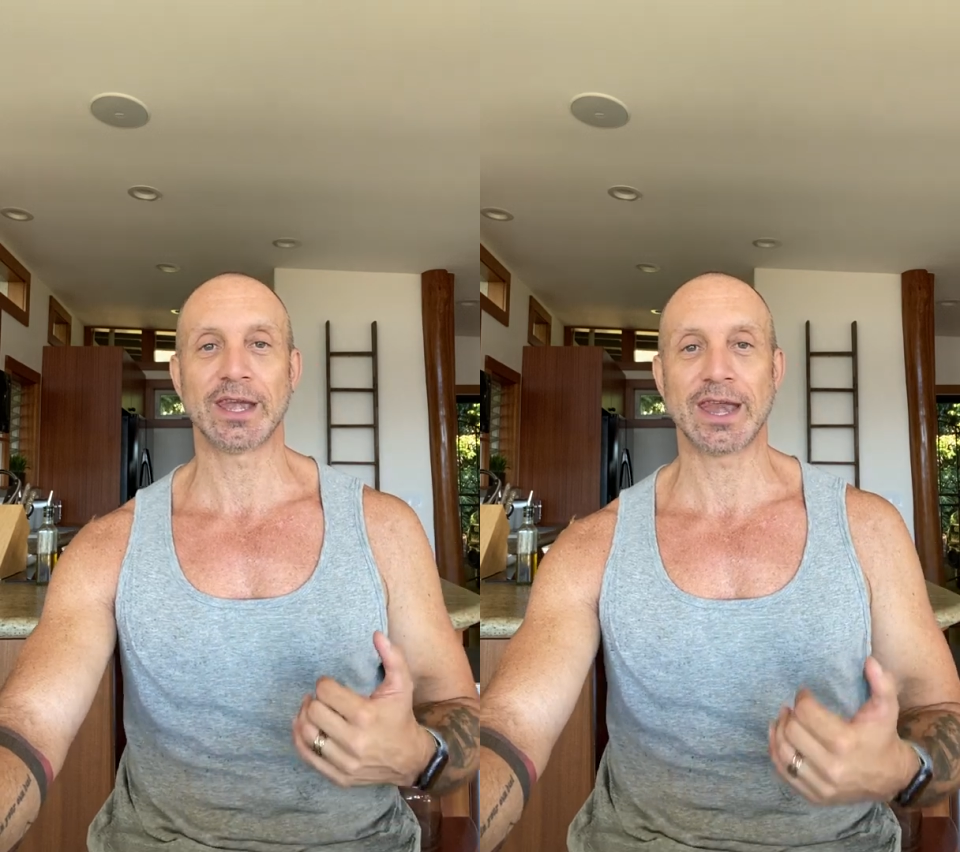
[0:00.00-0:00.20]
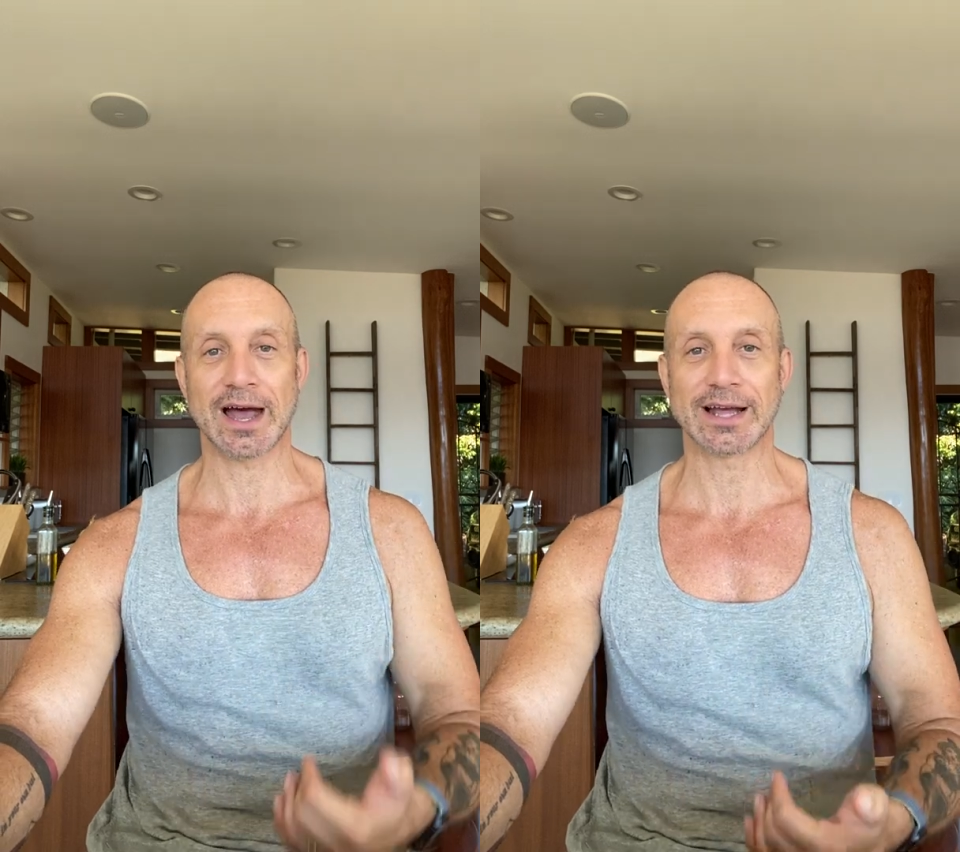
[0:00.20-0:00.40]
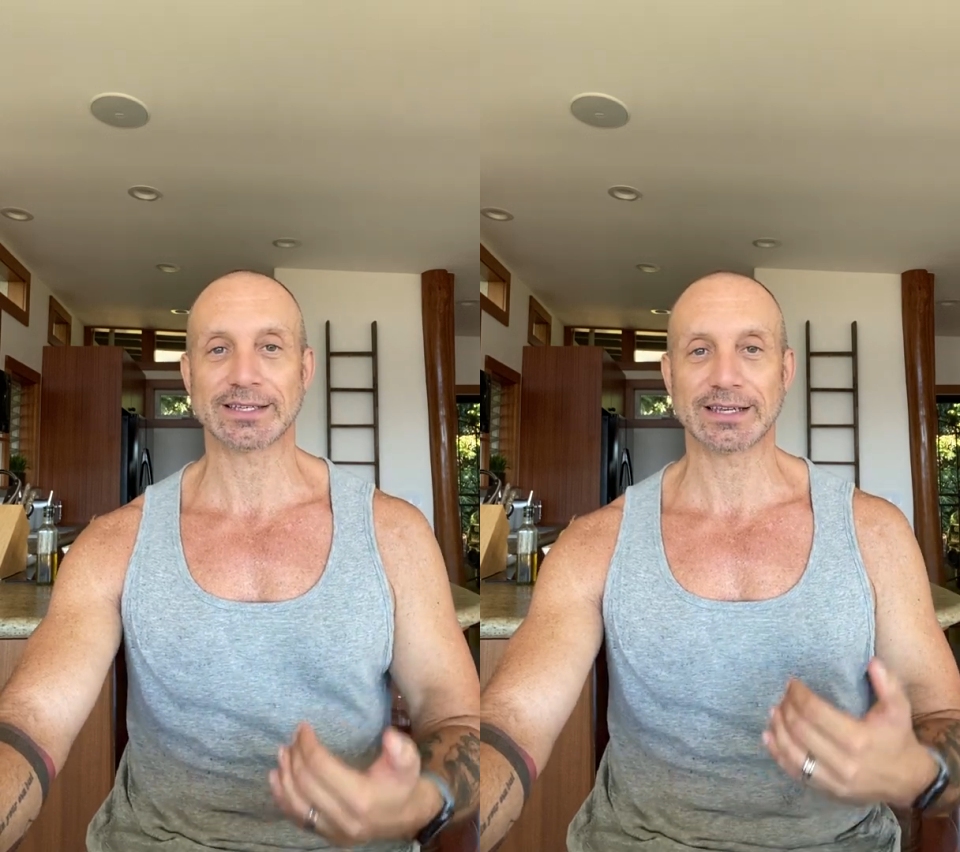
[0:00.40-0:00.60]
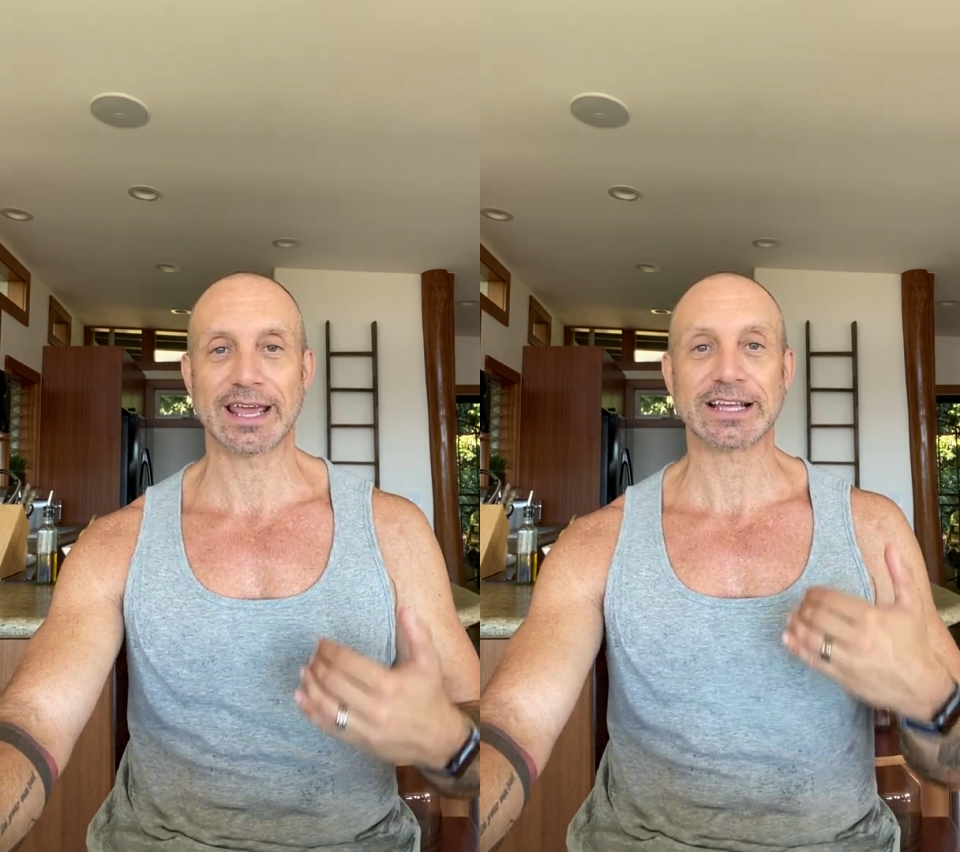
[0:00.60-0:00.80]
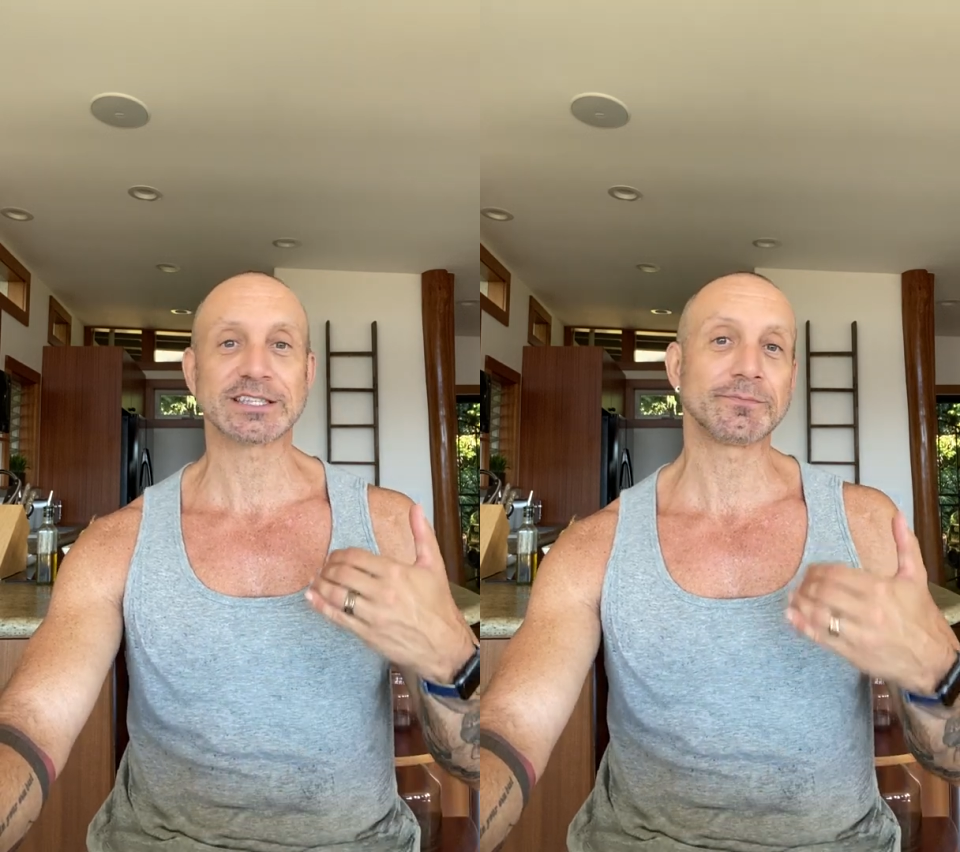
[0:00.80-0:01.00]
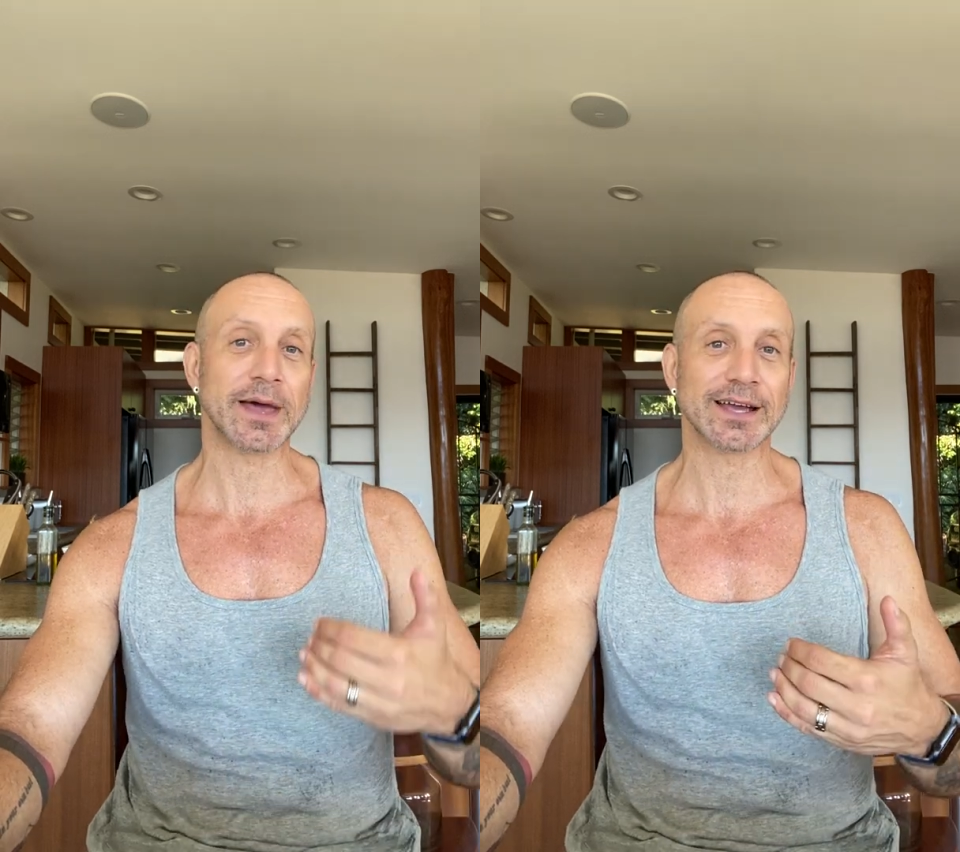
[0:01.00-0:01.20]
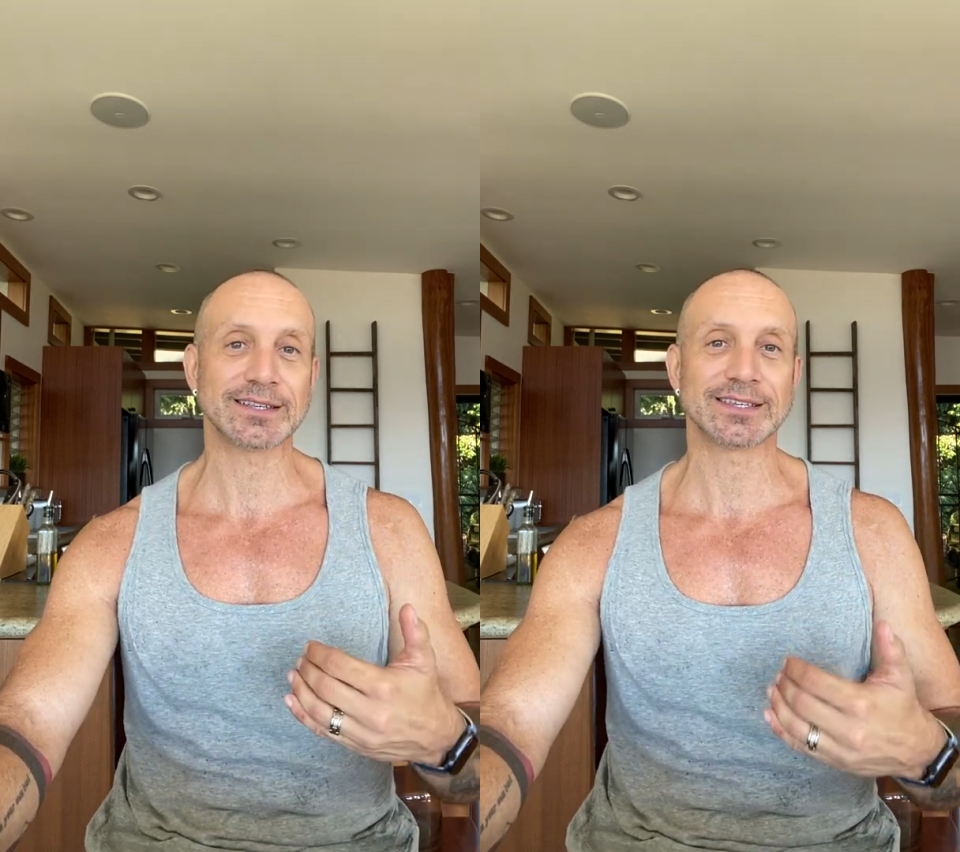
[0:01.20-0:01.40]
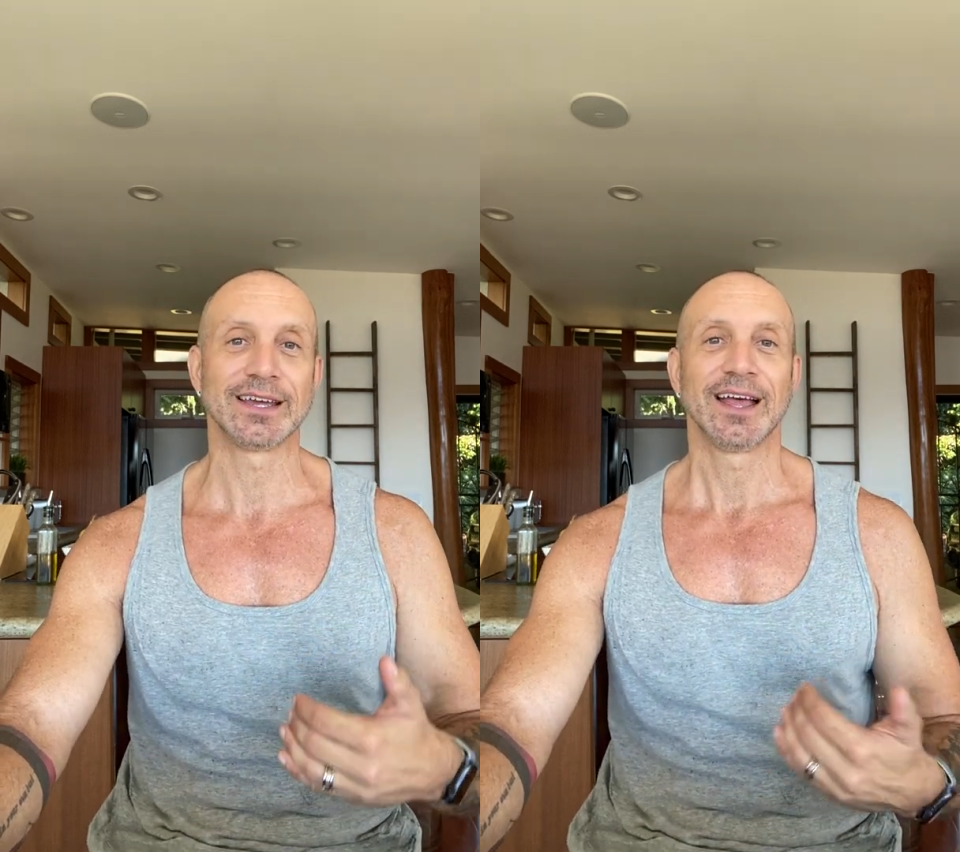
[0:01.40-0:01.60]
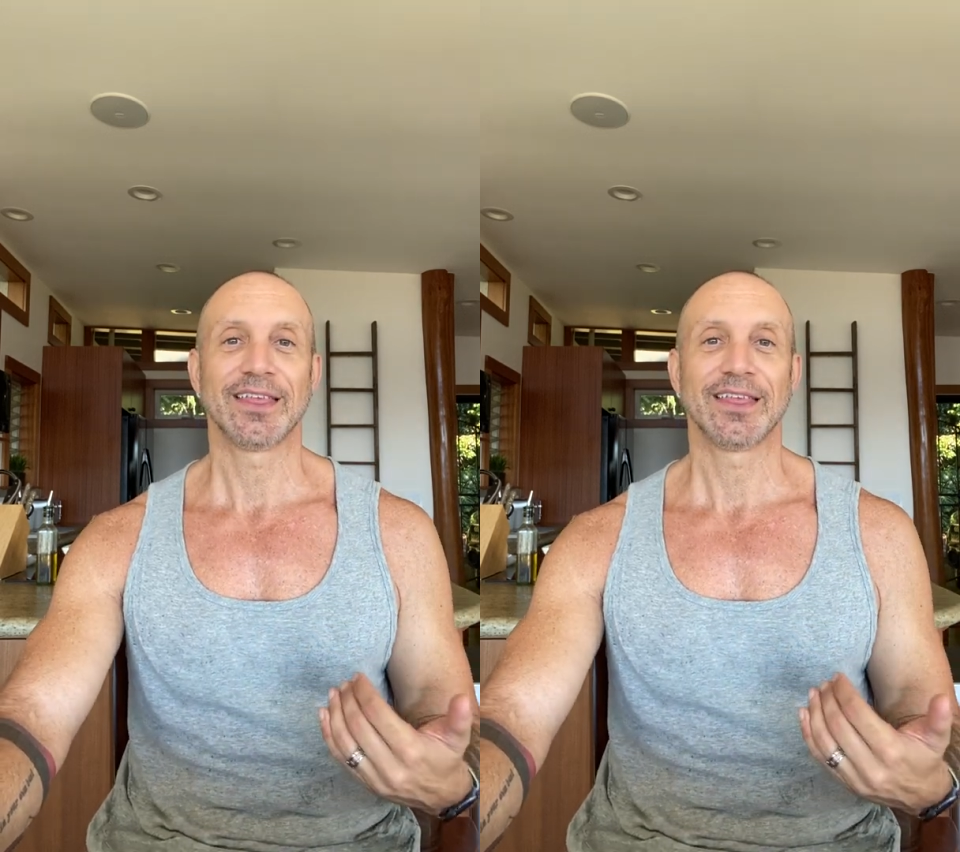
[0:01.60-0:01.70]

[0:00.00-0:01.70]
not expect